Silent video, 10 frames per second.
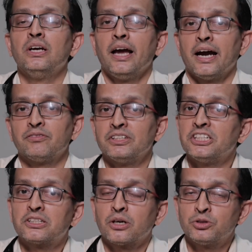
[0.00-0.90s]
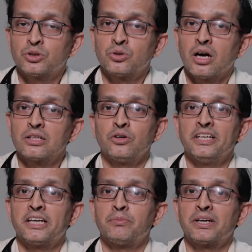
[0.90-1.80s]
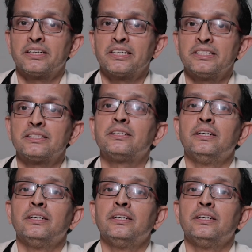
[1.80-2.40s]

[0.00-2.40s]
And when it comes to alcoholic hepatitis,